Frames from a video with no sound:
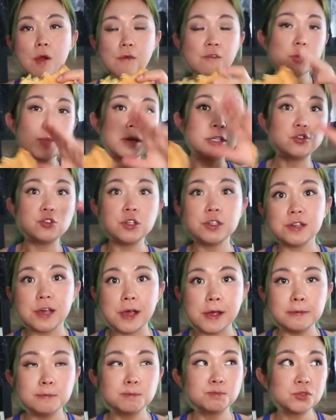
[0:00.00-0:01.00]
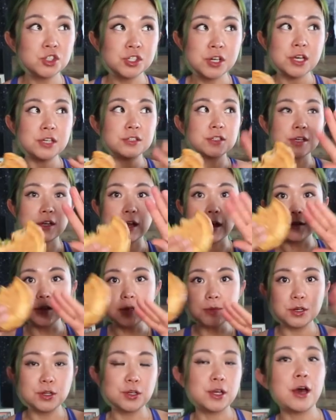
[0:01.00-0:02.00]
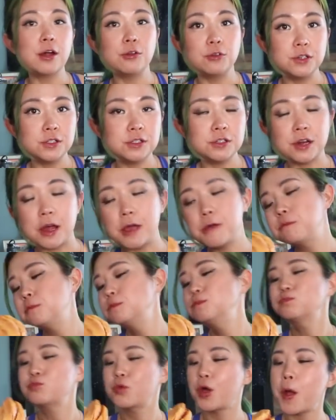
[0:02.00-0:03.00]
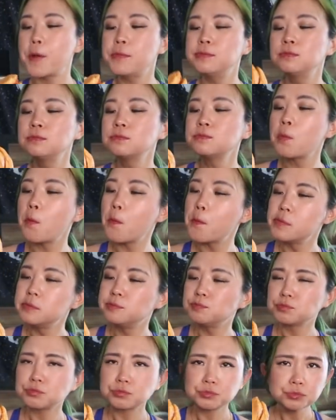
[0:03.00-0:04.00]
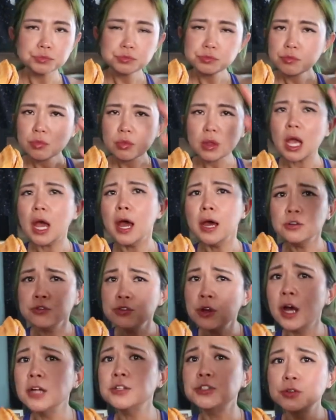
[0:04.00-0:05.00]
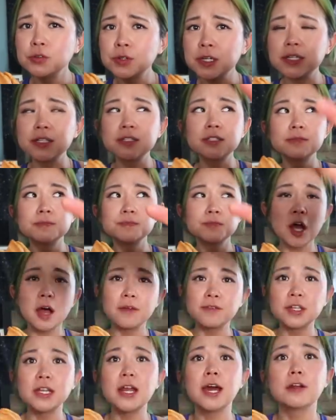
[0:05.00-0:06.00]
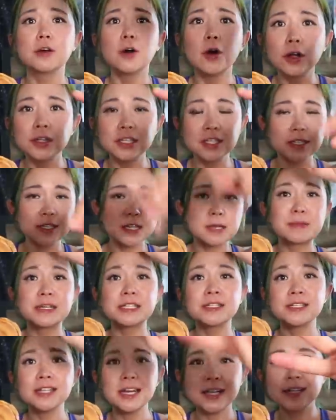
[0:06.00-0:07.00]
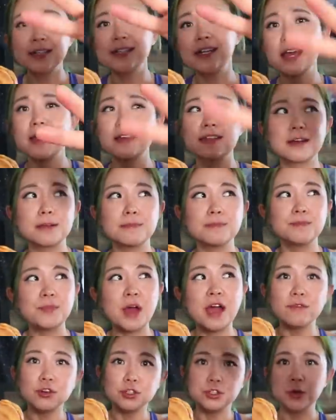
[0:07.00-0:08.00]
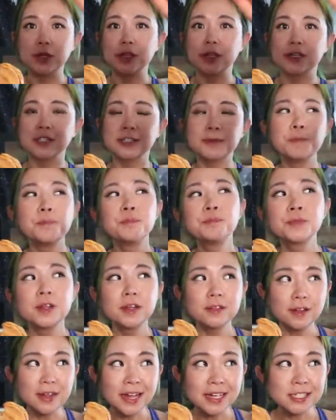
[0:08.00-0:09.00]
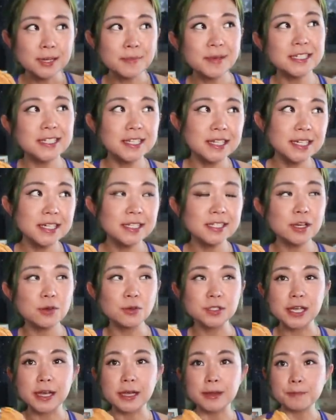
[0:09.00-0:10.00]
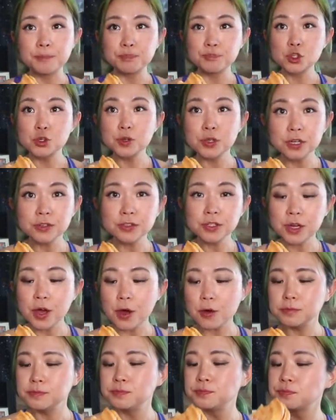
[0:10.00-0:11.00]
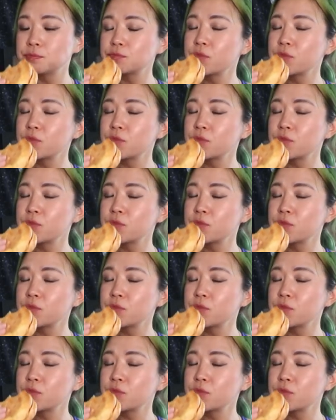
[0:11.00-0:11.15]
for my treat day. Today is like unlimited calories today, okay? I do not do this often at all. This is like my second day that I'm ever doing this. The last time I did this, it was like two years ago.